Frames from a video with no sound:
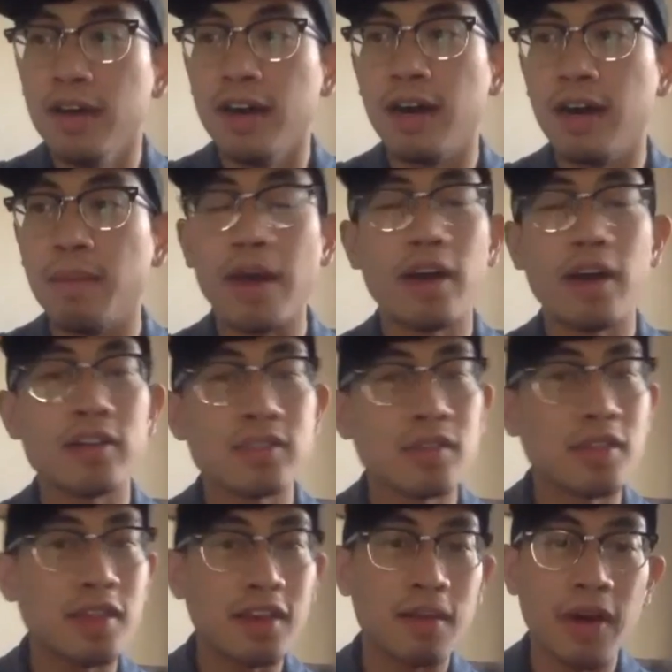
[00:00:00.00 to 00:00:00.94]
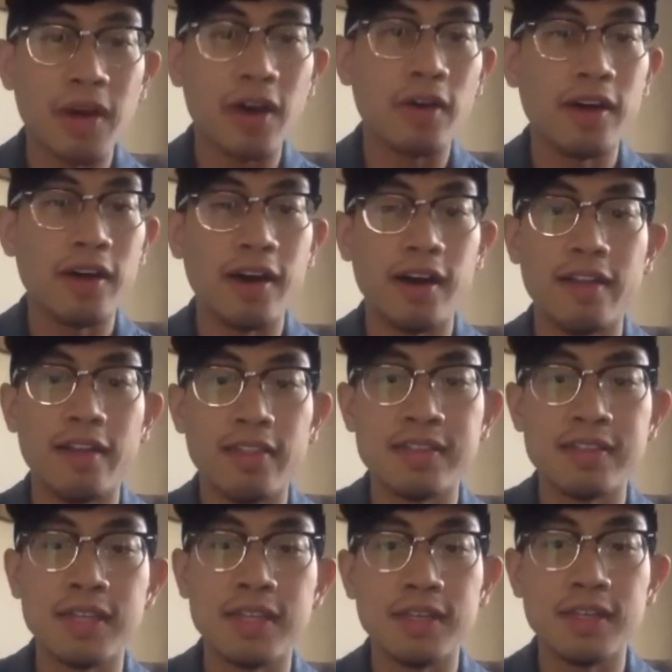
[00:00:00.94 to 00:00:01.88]
I also think about the
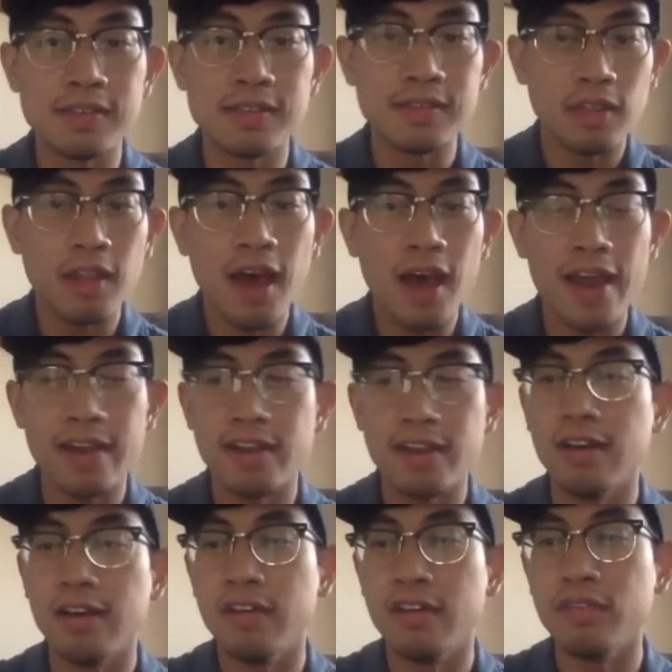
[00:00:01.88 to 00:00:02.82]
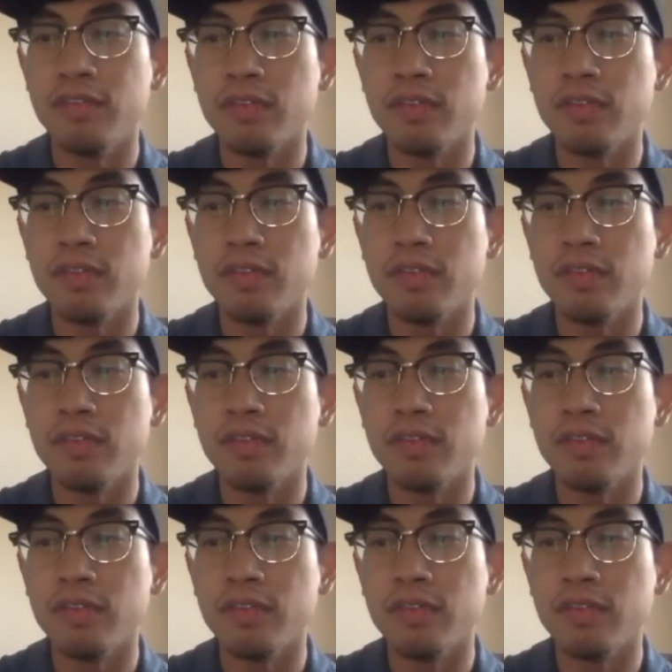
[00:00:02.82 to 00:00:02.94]
city's line of